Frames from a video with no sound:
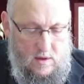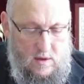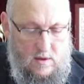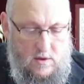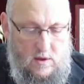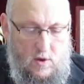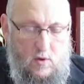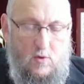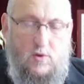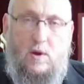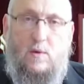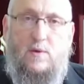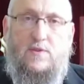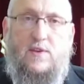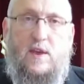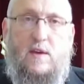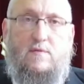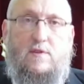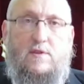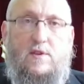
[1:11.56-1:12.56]
Yehuda was
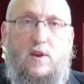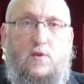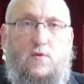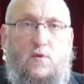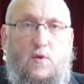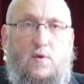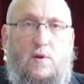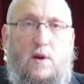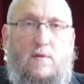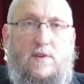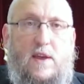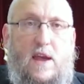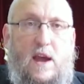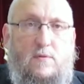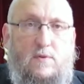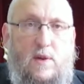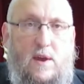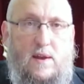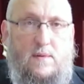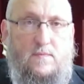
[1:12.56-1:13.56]
given the Gvura of the
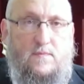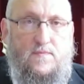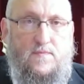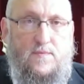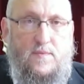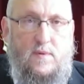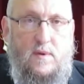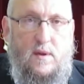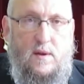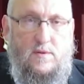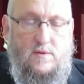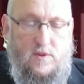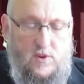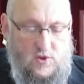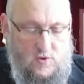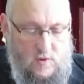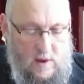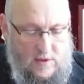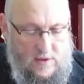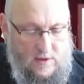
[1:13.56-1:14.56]
Ari, the
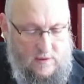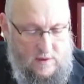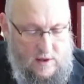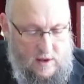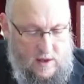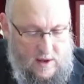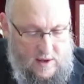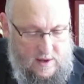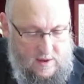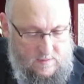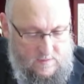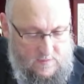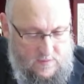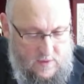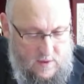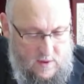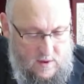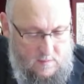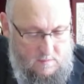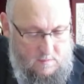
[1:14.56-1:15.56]
strength of the lion.
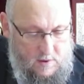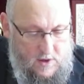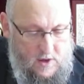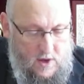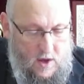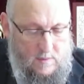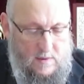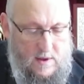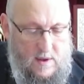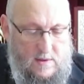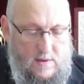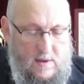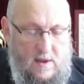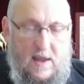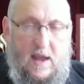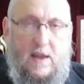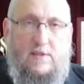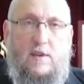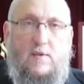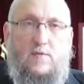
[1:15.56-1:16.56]
Binyamin
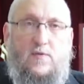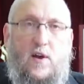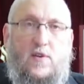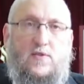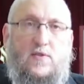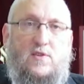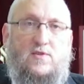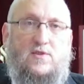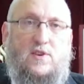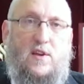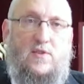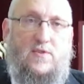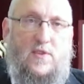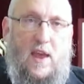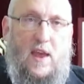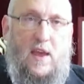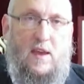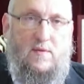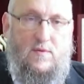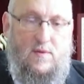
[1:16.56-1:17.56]
Chatifasel
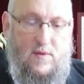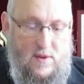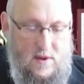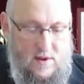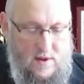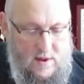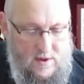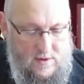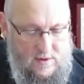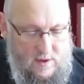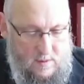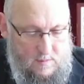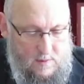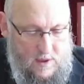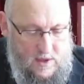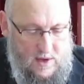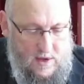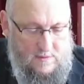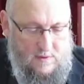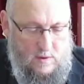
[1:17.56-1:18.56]
Shalzei, the
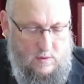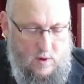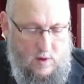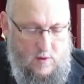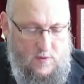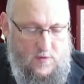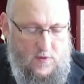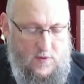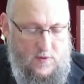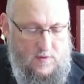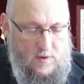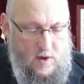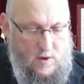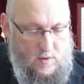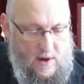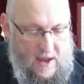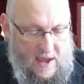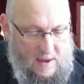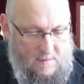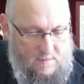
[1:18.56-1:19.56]
ability of a wolf to
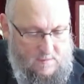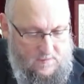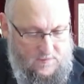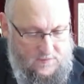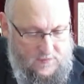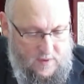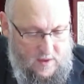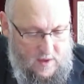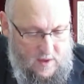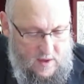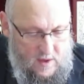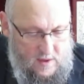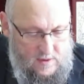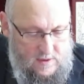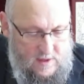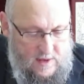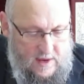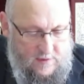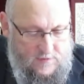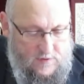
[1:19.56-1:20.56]
grab.
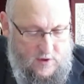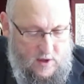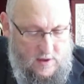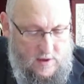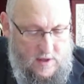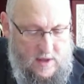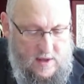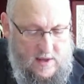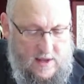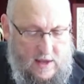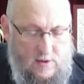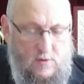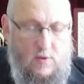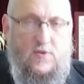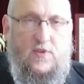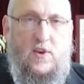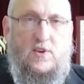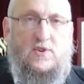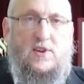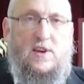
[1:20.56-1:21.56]
The Naphtali
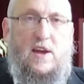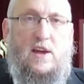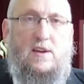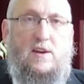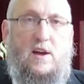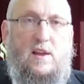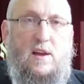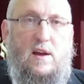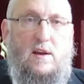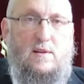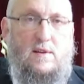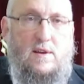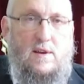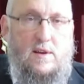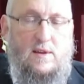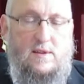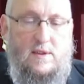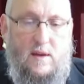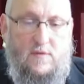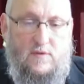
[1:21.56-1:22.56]
Kalusa Sharayola.
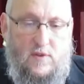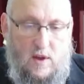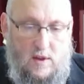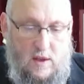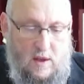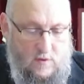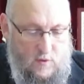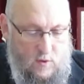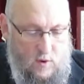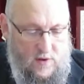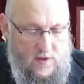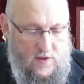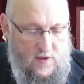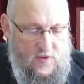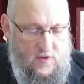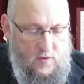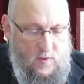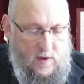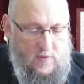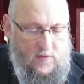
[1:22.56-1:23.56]
Naphtali, of course,
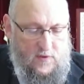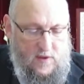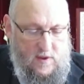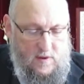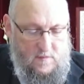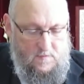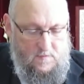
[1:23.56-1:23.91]
is swift.